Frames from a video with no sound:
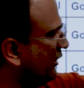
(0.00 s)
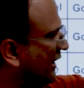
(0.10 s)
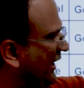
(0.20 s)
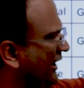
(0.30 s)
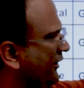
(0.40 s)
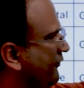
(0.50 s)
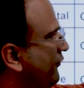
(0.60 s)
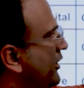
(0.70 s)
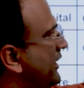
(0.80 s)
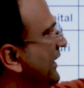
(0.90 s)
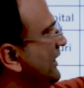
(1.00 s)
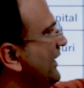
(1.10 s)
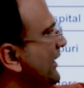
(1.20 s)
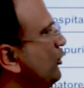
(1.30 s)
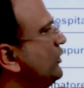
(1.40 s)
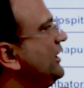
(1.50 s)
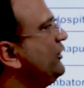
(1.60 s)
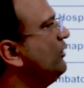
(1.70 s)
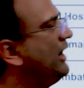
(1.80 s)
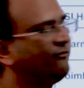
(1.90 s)
Here for NRI quota,
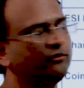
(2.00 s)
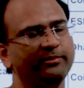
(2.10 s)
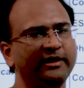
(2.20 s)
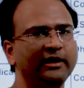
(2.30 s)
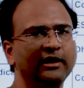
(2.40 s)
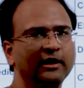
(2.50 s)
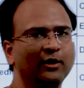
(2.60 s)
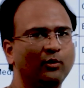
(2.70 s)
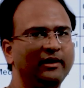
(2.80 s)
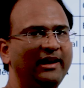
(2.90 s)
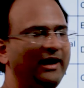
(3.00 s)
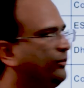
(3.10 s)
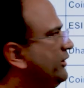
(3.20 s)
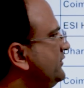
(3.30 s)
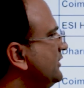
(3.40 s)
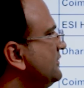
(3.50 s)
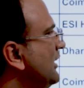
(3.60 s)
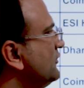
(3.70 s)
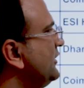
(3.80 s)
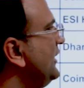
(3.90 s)
you have to pay
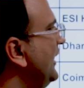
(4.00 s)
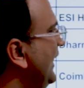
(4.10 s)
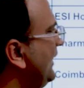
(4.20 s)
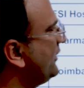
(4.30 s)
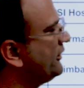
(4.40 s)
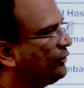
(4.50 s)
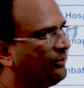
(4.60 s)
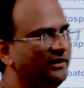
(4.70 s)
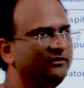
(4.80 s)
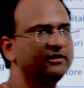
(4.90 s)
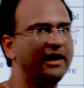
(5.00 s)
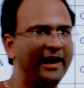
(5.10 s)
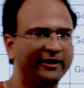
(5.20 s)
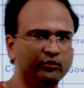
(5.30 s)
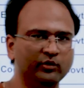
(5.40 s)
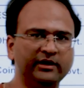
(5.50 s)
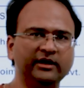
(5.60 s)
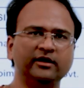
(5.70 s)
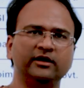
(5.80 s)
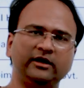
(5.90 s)
1,26,800 rupees
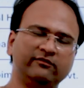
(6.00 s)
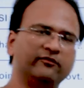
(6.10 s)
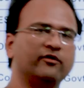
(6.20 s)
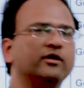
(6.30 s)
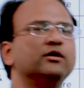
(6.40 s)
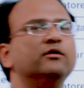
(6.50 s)
annually, even for a